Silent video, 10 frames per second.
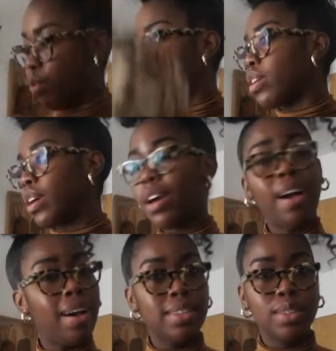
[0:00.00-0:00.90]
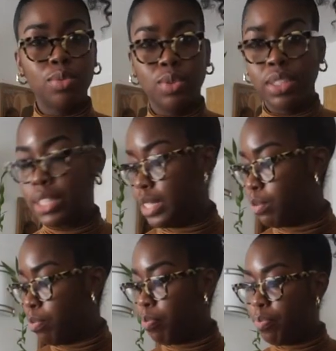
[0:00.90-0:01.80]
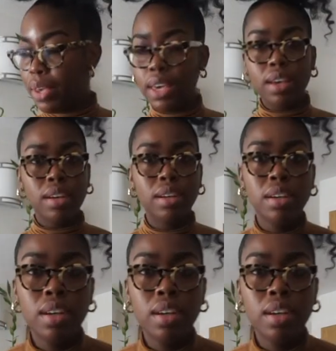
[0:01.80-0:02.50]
work as we speak.